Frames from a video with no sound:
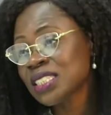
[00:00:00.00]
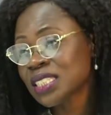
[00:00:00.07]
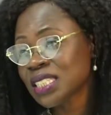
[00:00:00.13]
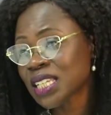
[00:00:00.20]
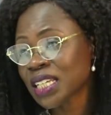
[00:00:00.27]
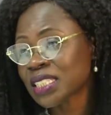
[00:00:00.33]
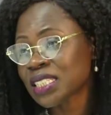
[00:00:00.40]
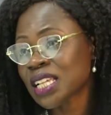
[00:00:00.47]

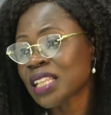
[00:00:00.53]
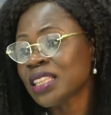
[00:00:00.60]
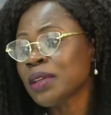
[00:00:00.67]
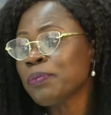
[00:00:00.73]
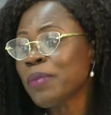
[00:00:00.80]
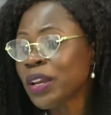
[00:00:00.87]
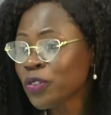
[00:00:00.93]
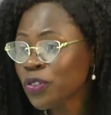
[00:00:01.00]
sector, the
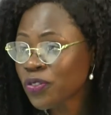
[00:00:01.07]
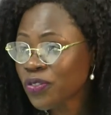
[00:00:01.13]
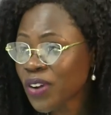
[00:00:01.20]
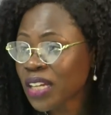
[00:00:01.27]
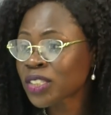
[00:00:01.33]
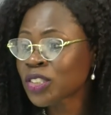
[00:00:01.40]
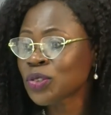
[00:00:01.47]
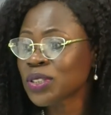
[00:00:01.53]

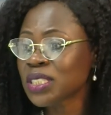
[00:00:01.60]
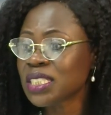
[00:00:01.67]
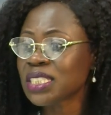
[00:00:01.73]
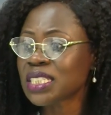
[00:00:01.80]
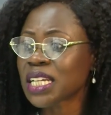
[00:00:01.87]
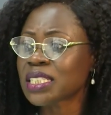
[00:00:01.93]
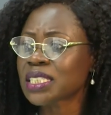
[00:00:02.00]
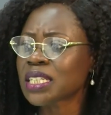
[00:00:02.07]
manufacturing
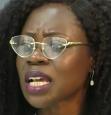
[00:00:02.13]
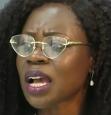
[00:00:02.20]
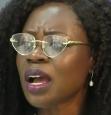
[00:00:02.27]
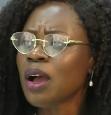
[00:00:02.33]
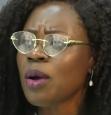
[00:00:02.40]
sector,